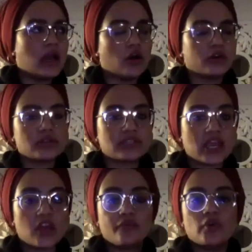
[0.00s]
on a
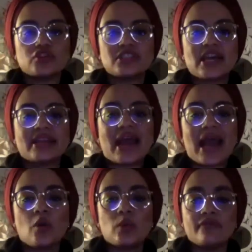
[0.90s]
scale of 1 to 10,
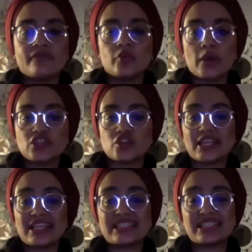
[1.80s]
how influential
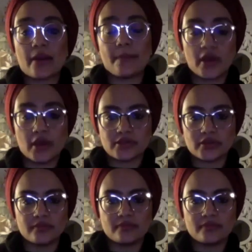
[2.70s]
is that person?